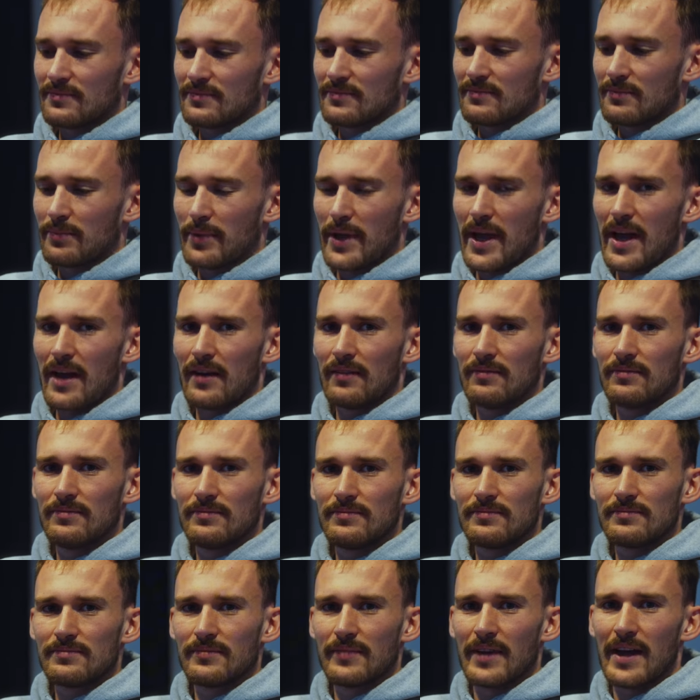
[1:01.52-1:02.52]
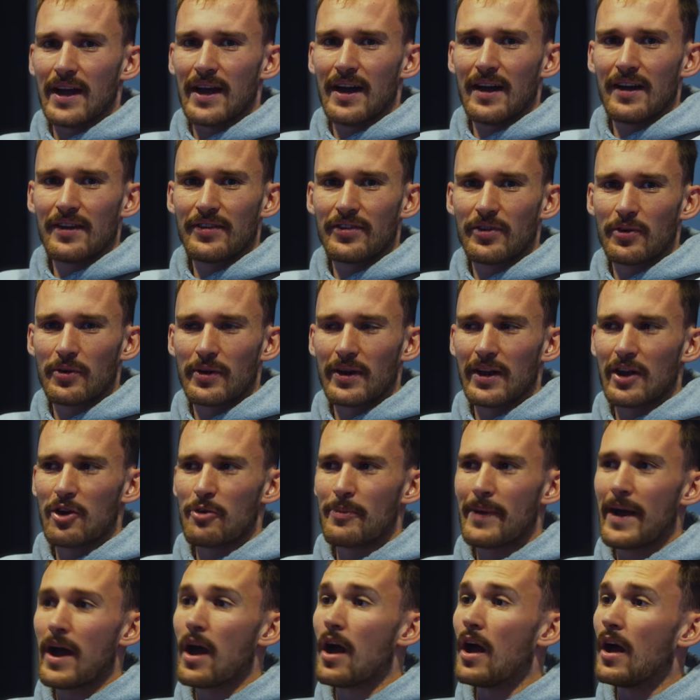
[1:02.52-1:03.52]
But yeah, so we're a little
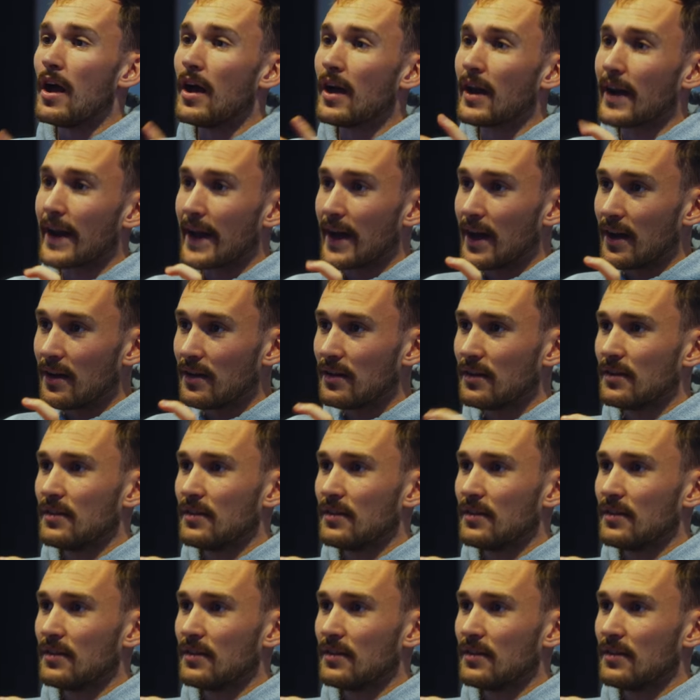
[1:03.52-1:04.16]
bit earlier